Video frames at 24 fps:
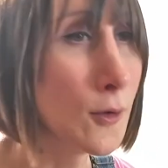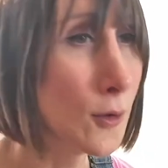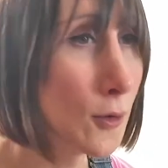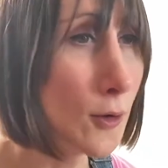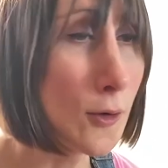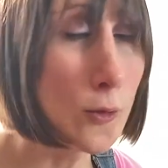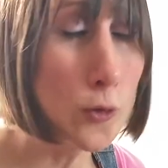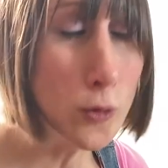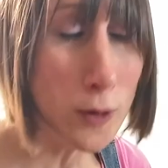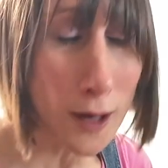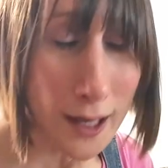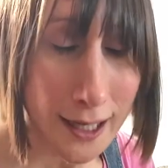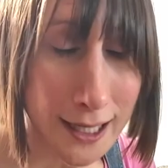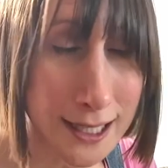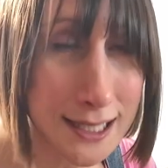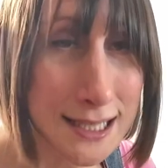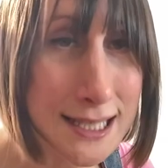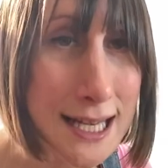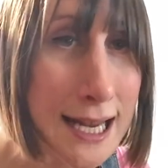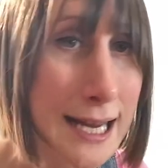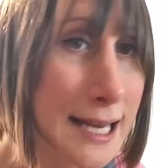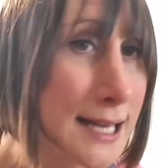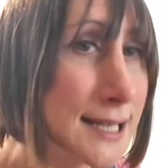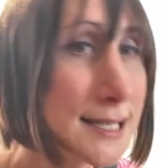All I can
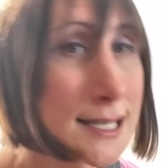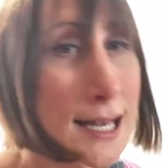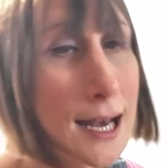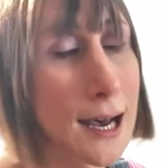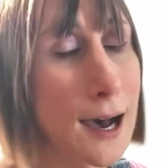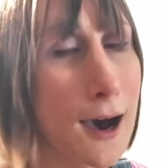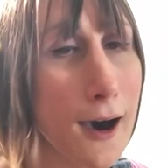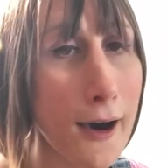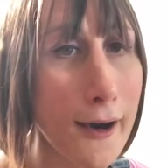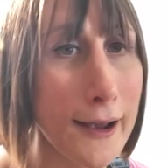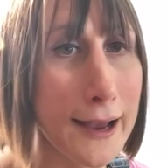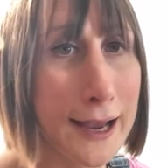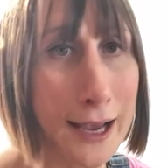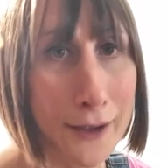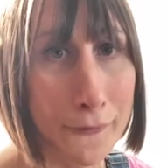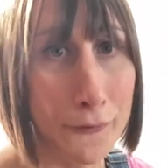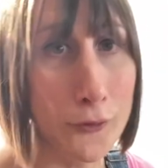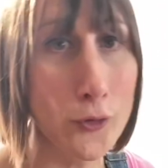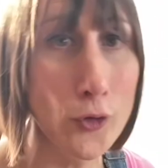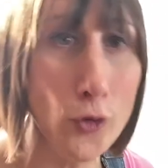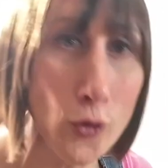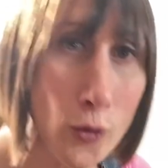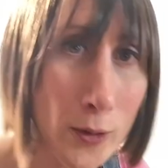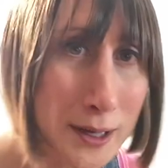say is that I have
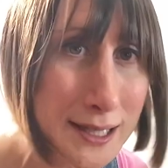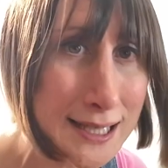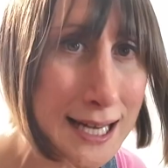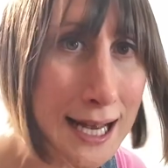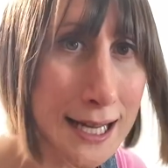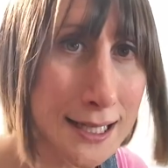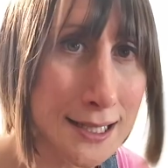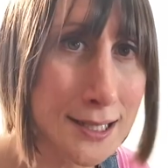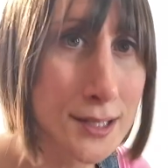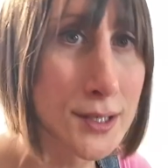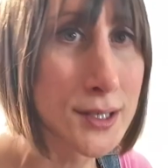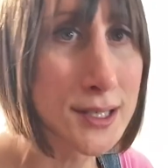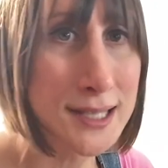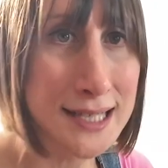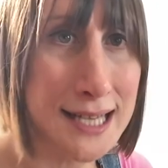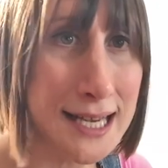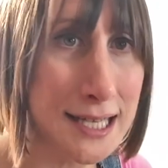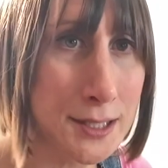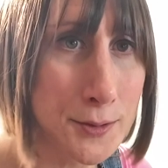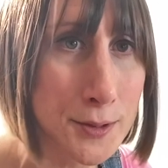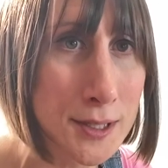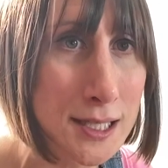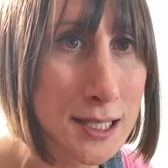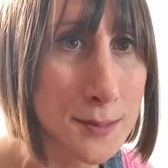always had
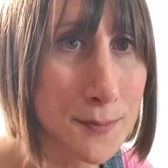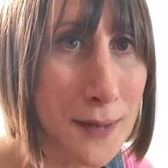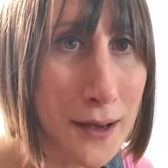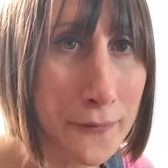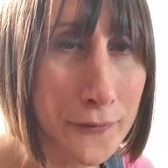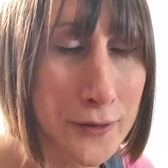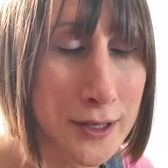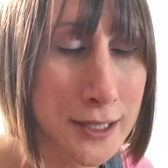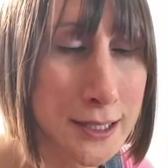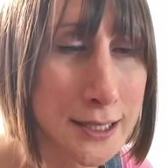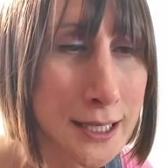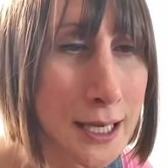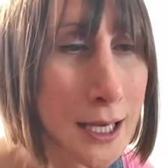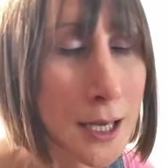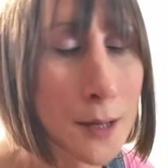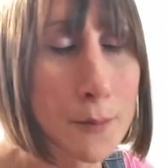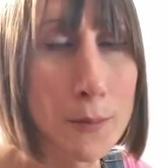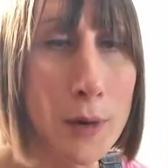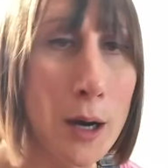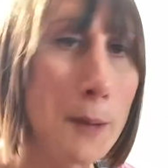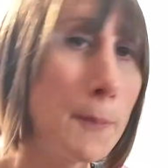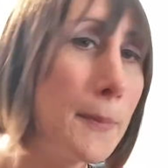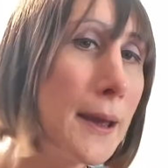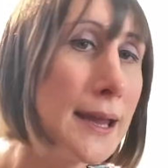success with these methods
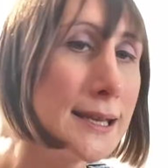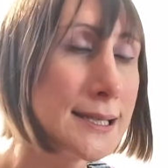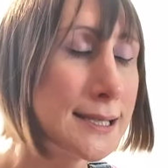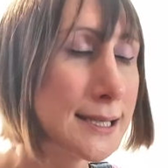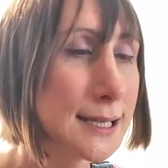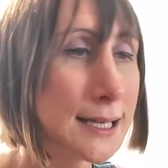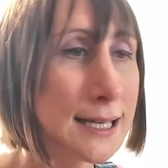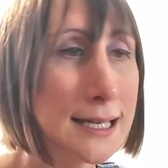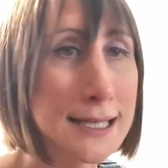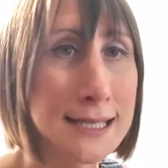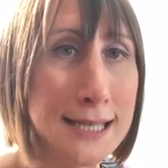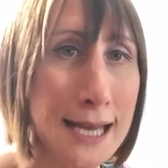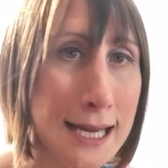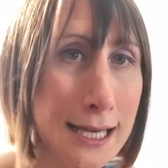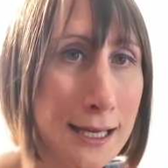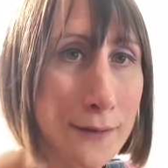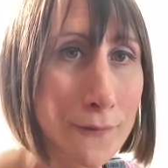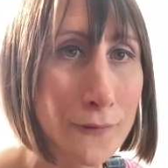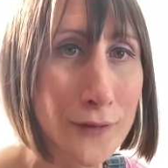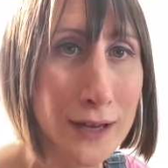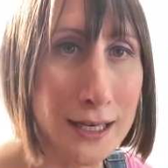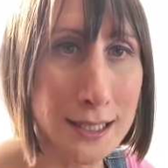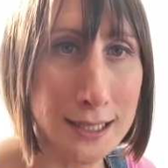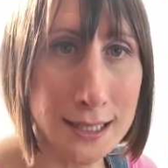by basically taking
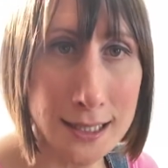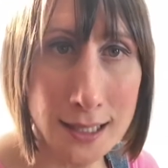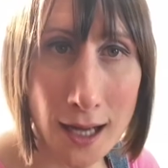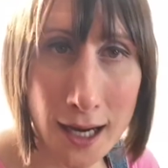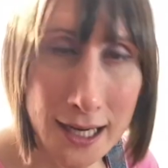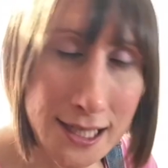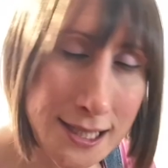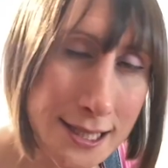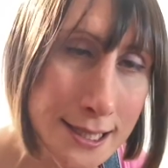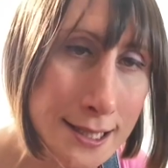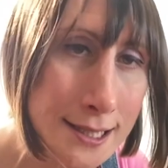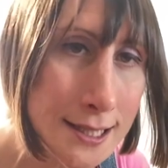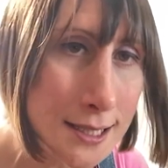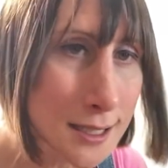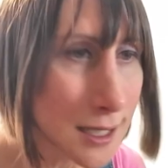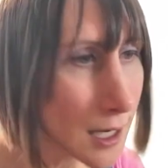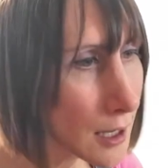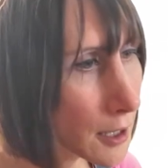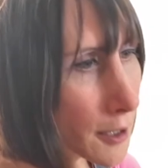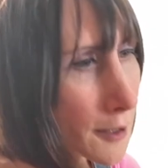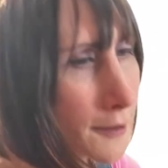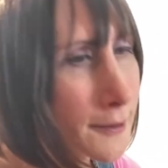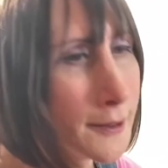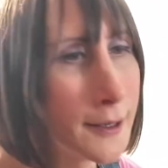things nice and
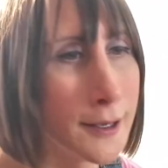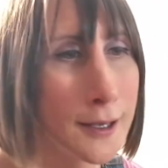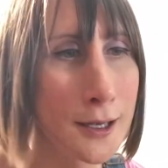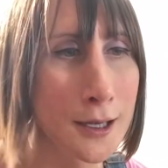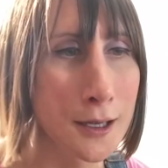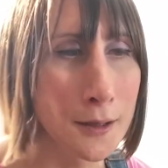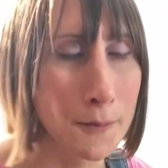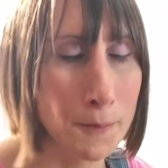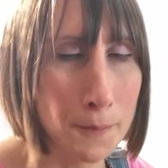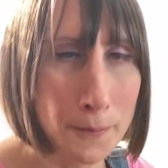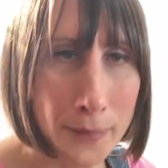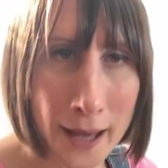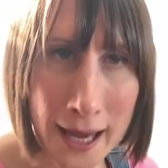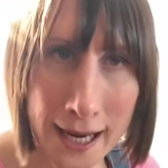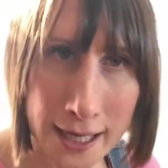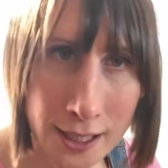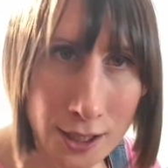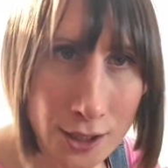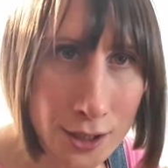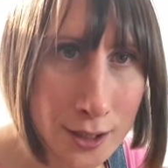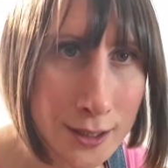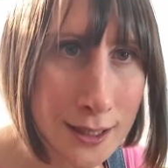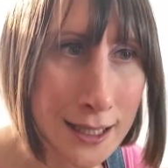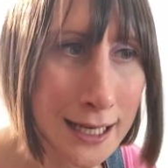slow,
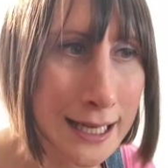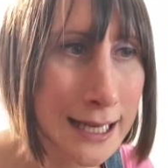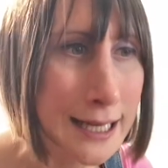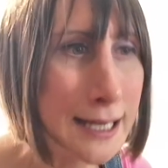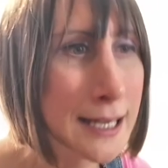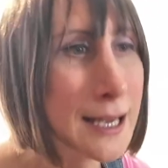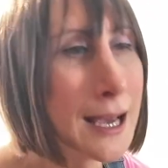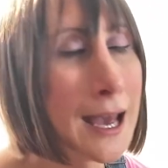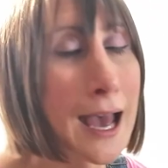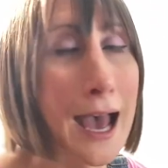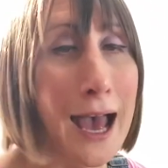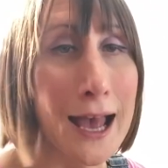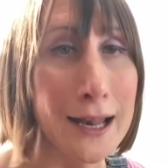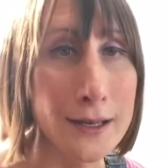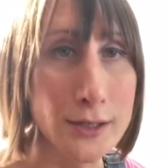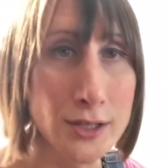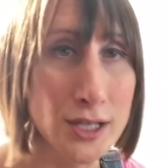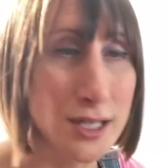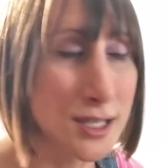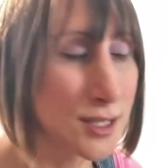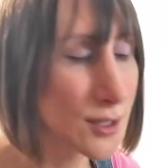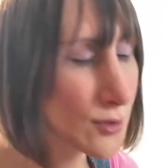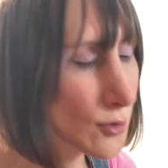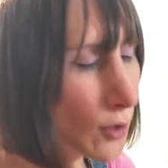patiently, and
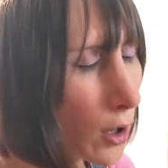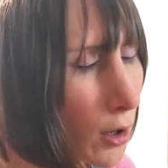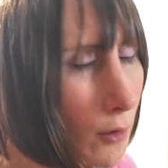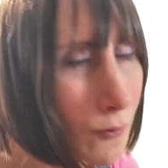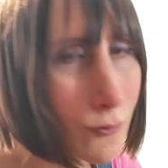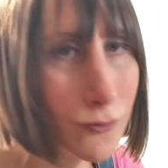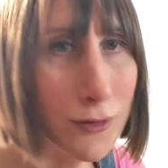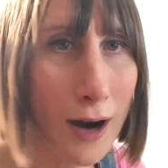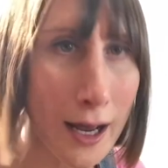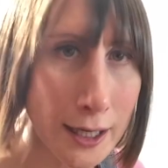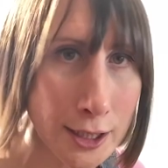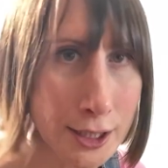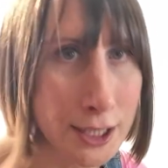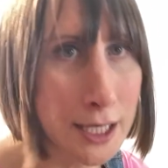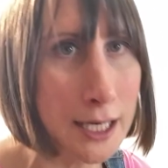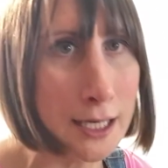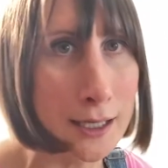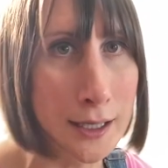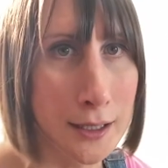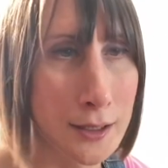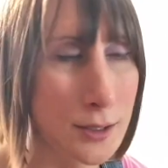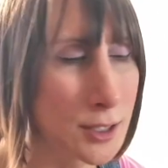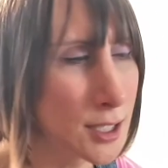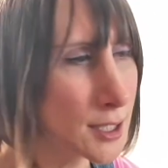just not rushing
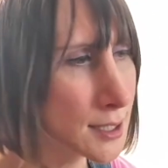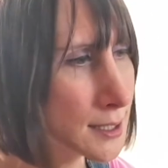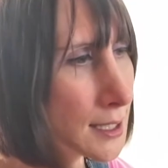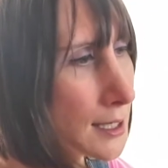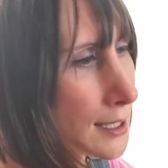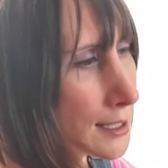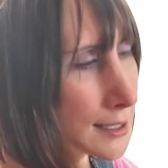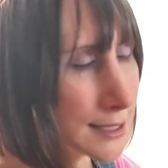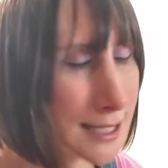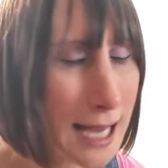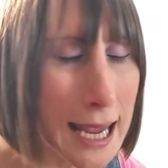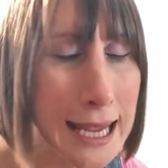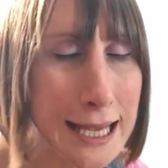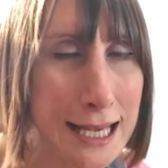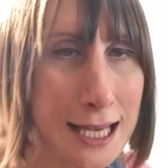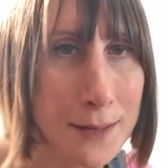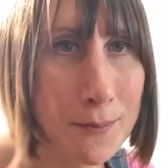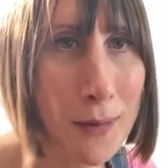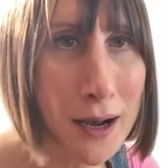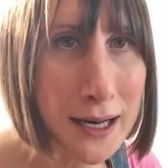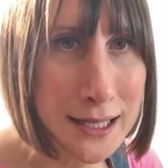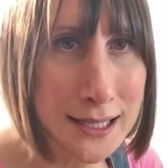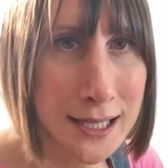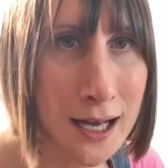and just taking
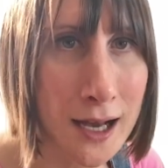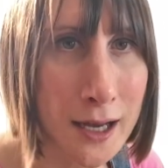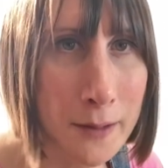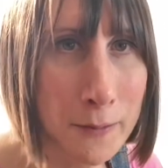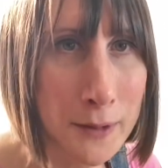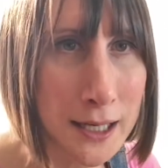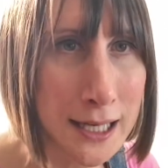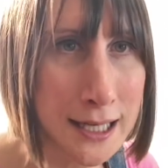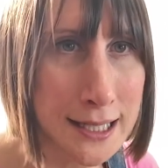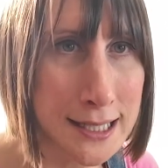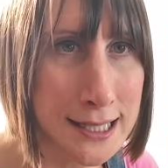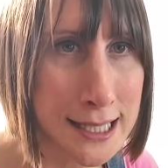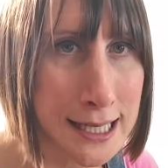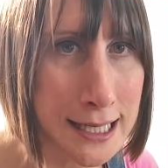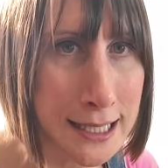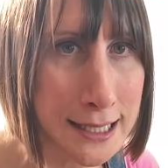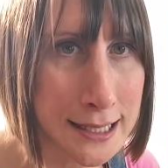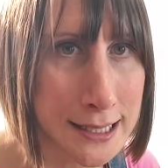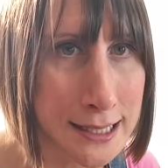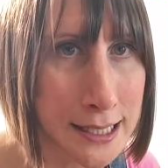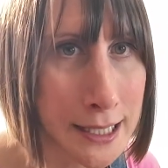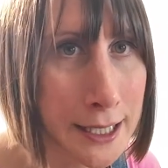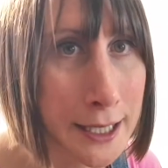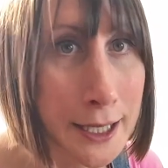my time with these
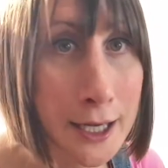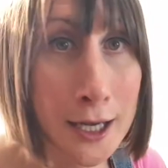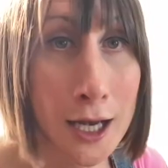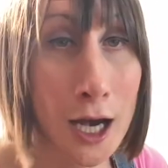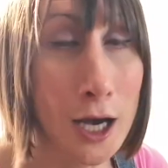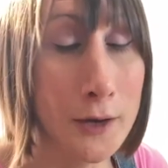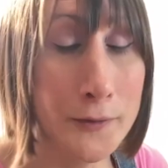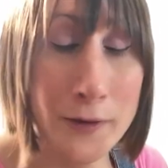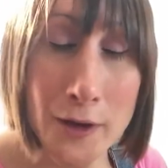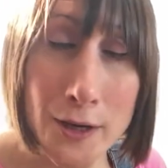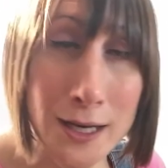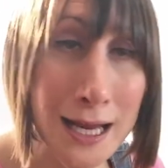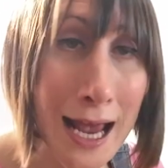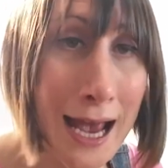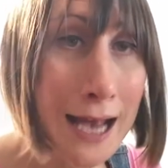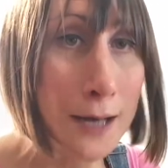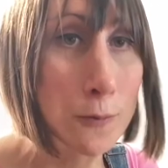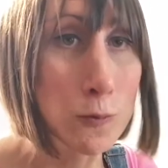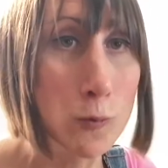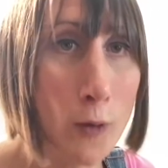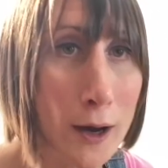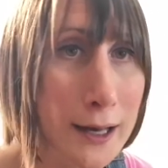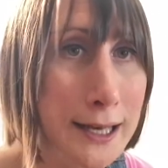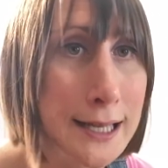things. I've only had
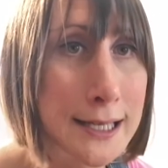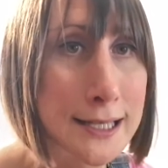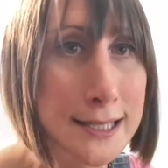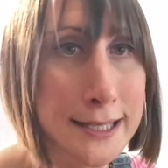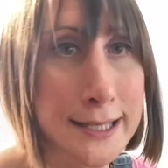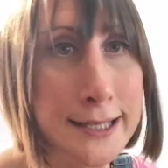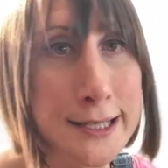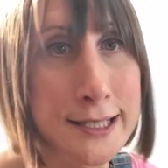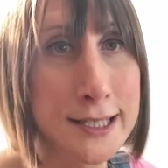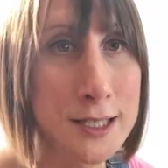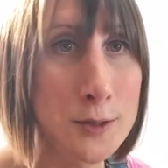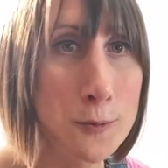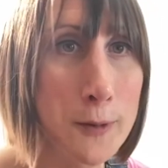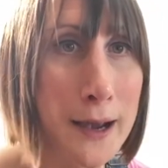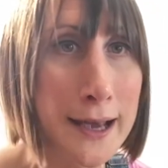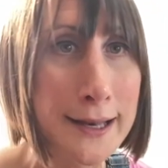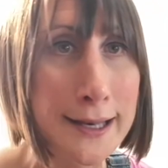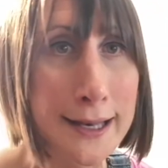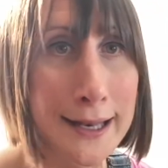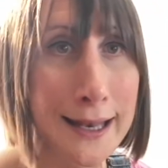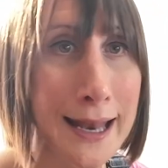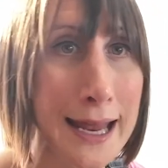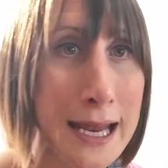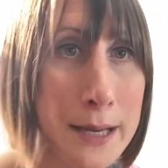one instance where the
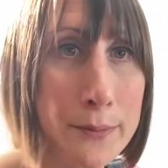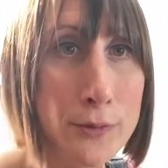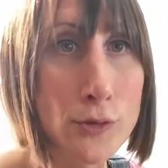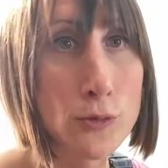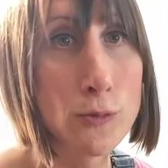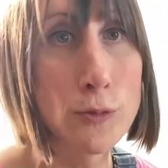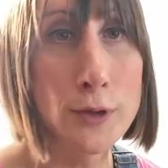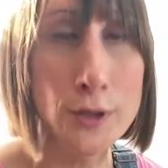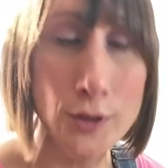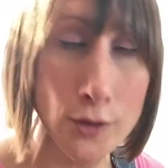label would